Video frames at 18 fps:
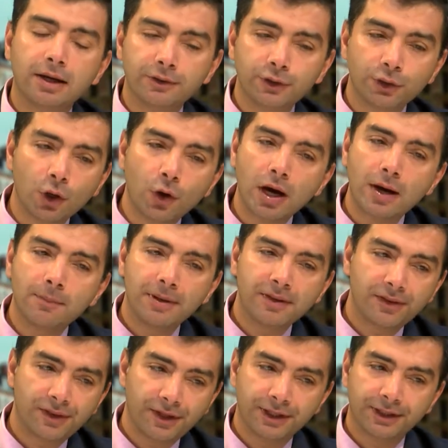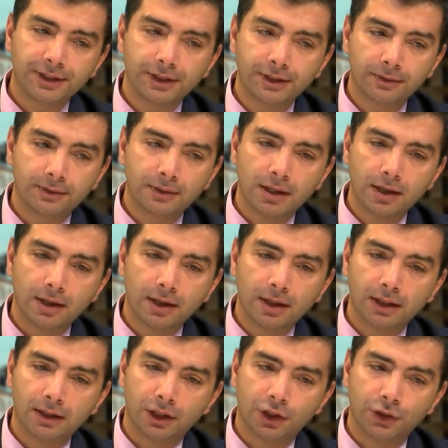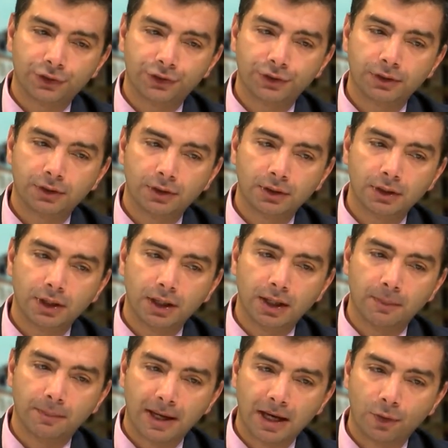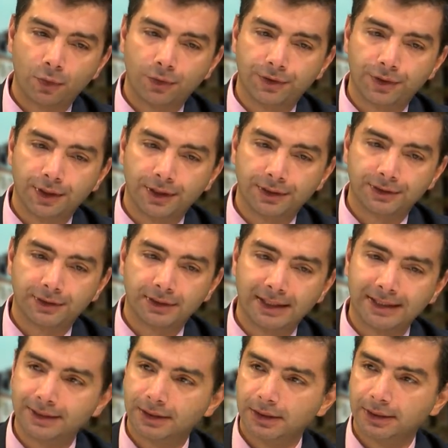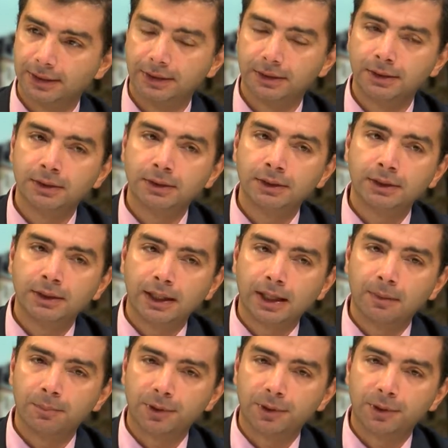You know, I've been thinking a lot about this lately, and